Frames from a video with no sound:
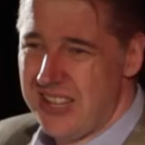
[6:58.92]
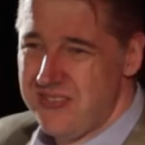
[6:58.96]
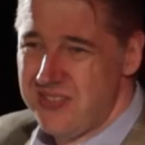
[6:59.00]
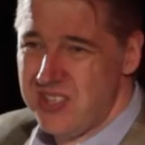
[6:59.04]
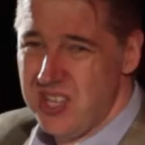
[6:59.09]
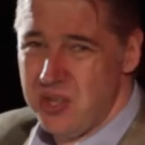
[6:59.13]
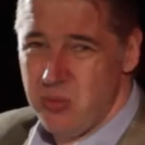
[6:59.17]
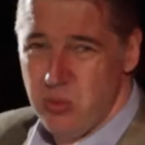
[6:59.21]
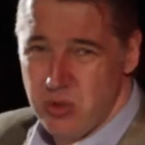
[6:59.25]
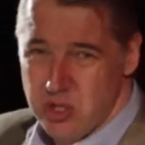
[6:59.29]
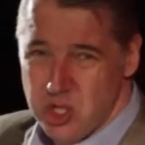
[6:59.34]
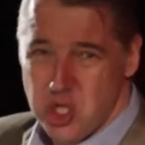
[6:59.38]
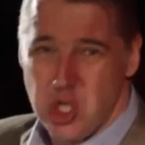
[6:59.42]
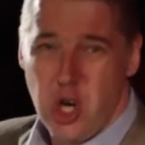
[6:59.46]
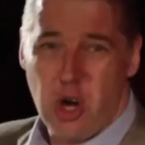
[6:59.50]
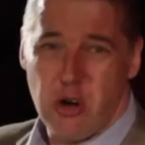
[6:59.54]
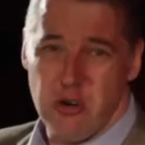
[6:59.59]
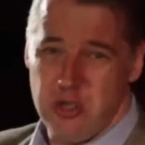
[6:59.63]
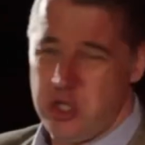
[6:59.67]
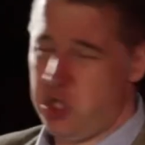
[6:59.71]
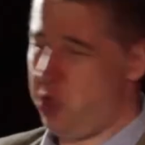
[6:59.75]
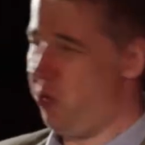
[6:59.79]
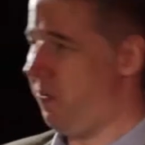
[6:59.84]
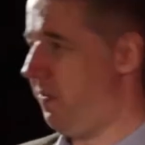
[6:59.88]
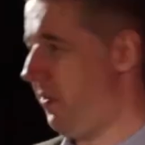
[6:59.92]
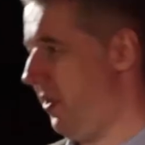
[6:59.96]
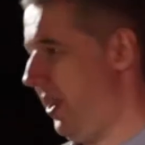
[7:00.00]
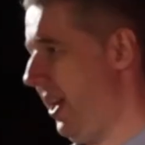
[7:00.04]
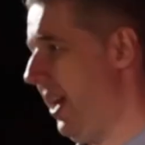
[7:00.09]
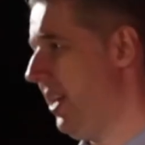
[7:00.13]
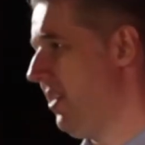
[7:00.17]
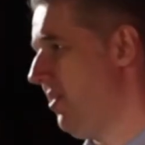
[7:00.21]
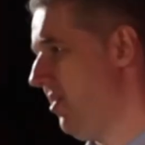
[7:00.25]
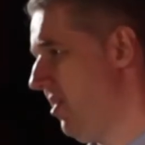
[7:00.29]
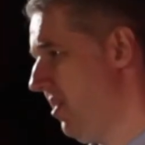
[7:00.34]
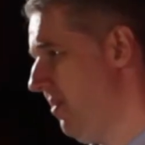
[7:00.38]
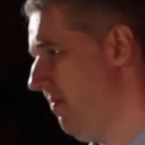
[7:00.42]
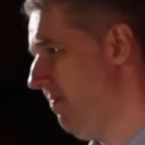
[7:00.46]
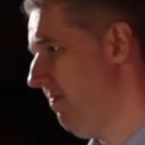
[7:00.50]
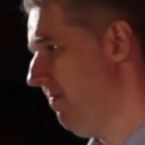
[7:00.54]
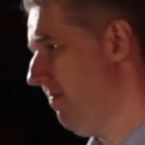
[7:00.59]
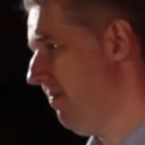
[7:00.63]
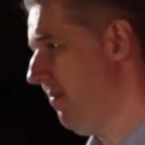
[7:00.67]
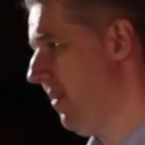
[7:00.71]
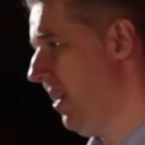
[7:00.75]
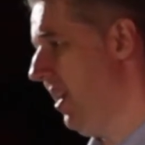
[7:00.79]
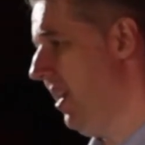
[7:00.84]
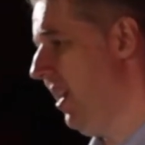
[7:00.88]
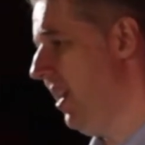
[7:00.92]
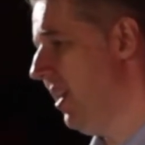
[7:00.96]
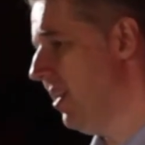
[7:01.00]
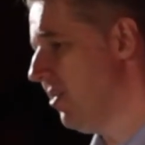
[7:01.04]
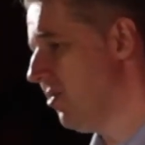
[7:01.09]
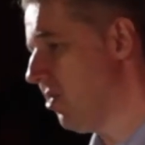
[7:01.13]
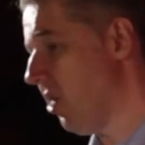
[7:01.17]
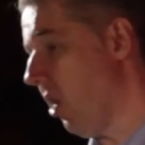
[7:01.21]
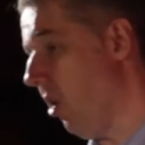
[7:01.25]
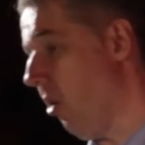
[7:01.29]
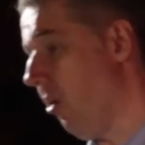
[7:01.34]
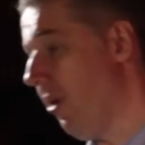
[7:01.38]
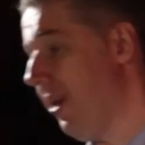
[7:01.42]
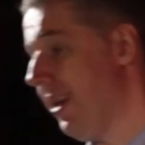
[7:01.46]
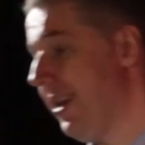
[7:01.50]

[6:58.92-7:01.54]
seen will charge you for that. So